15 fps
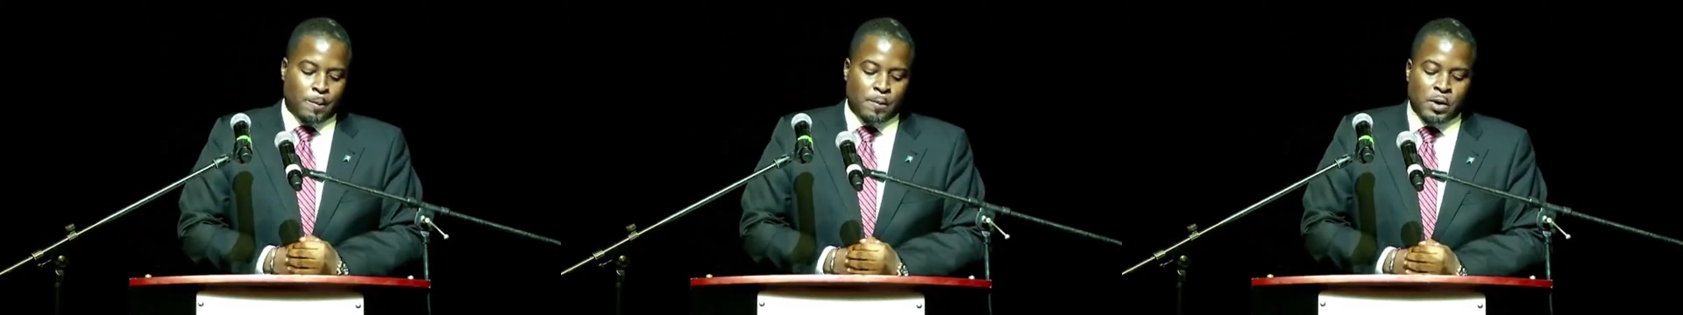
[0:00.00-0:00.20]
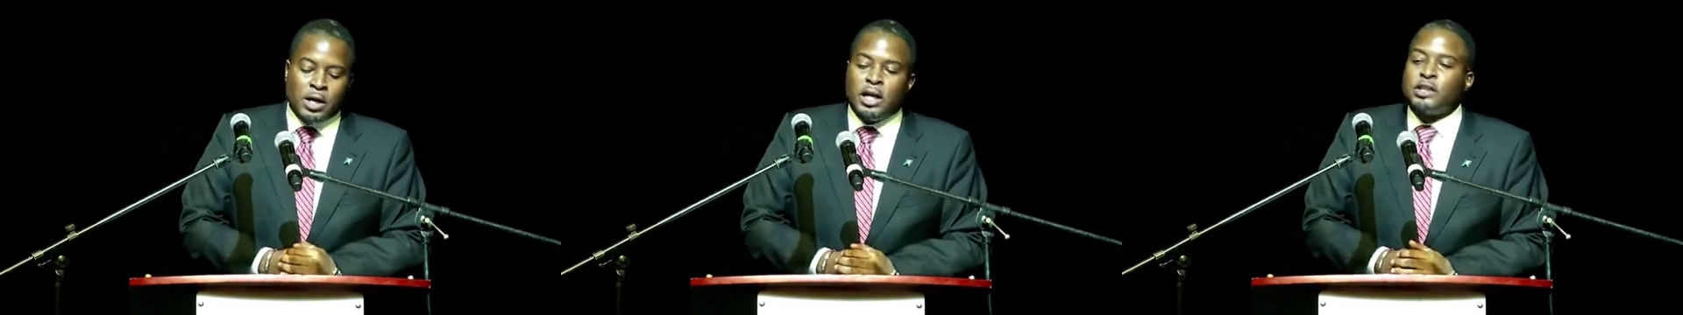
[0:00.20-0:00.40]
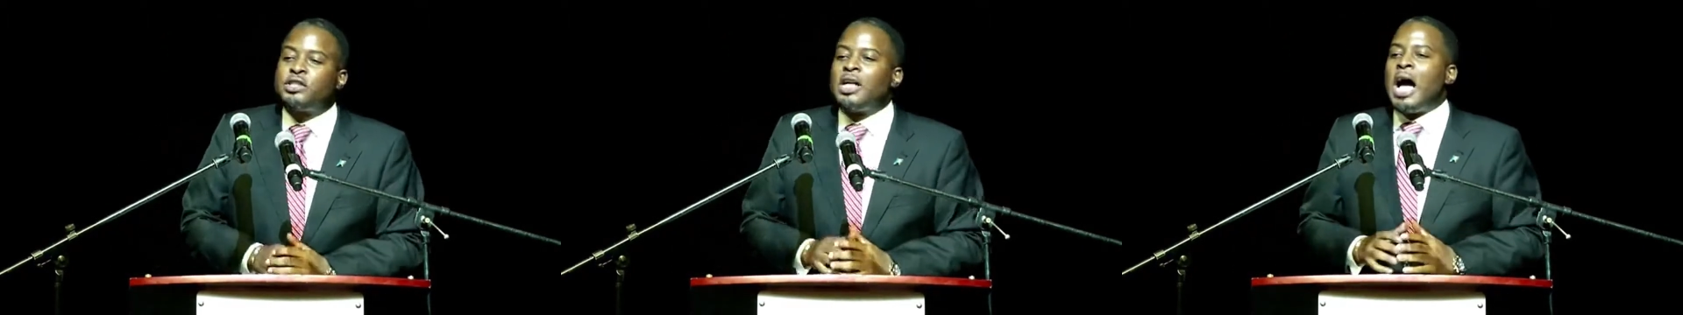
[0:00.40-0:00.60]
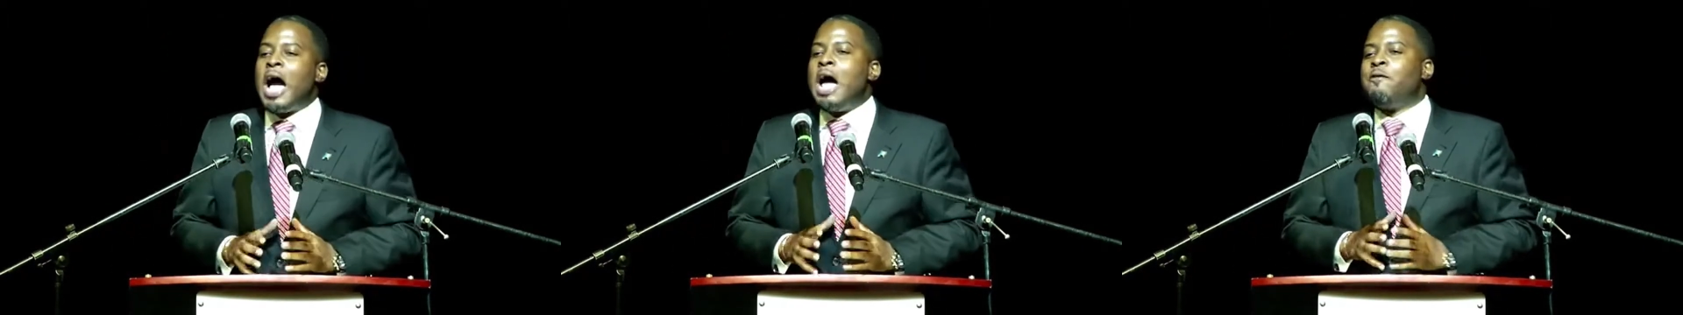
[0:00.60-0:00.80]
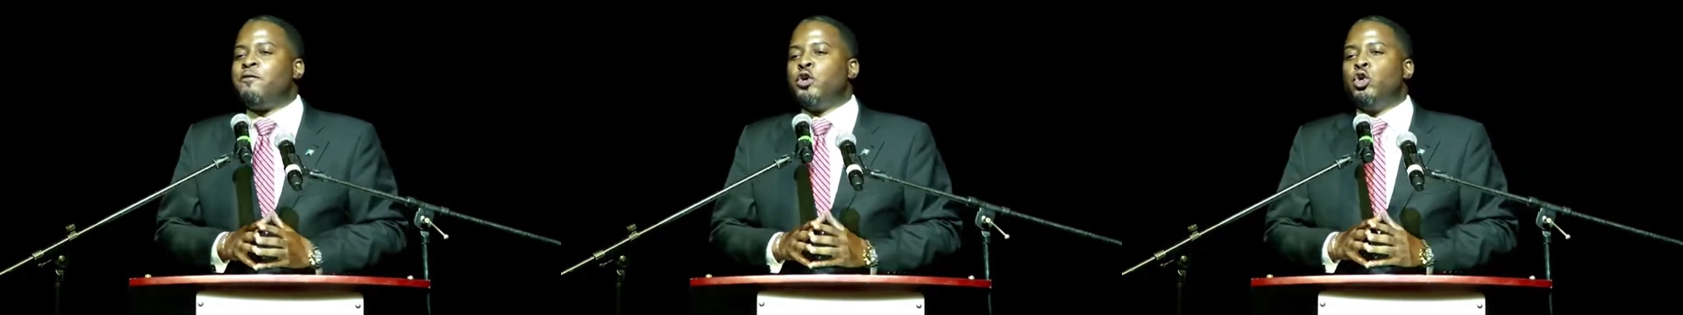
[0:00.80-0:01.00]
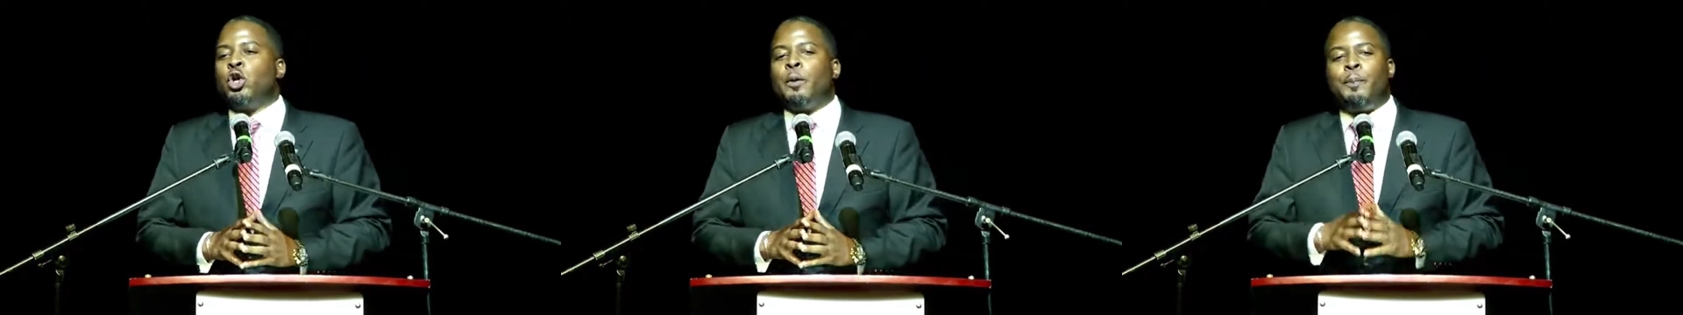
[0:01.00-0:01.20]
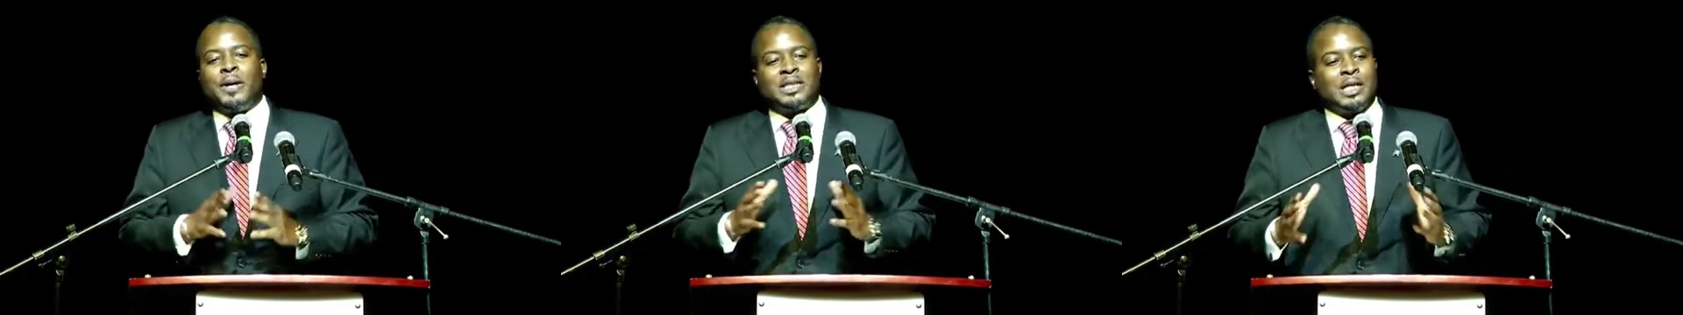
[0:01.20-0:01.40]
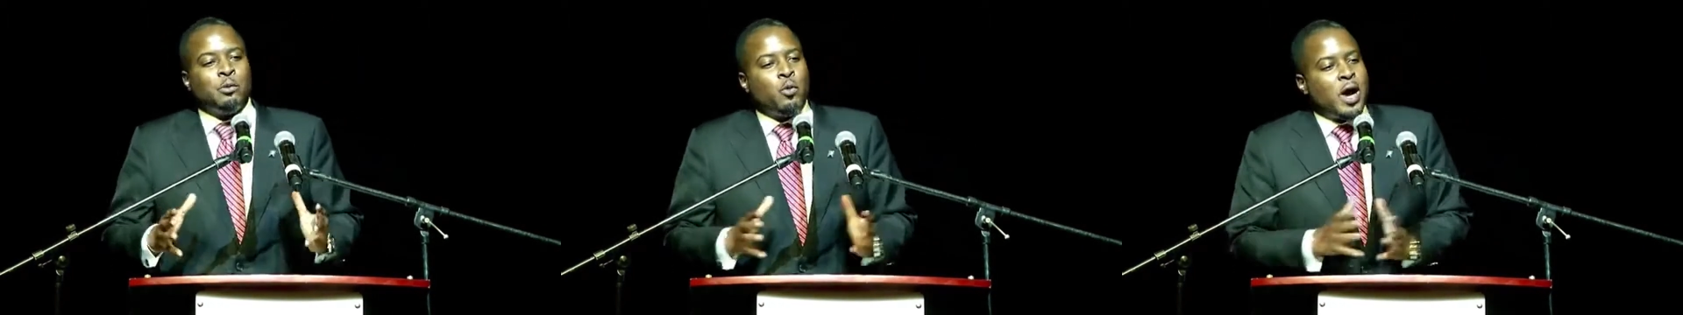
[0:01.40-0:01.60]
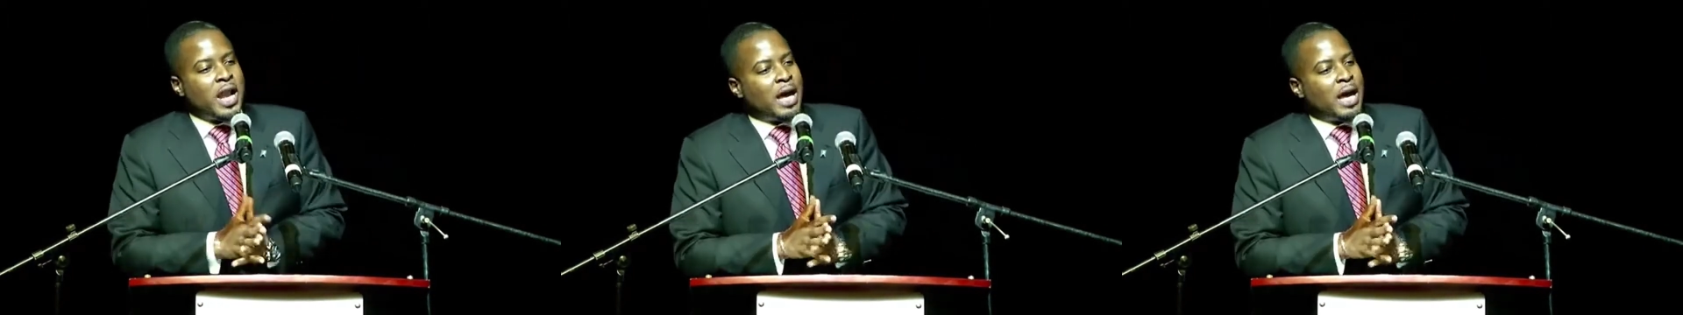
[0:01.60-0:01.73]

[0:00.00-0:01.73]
It's time for you to put them where they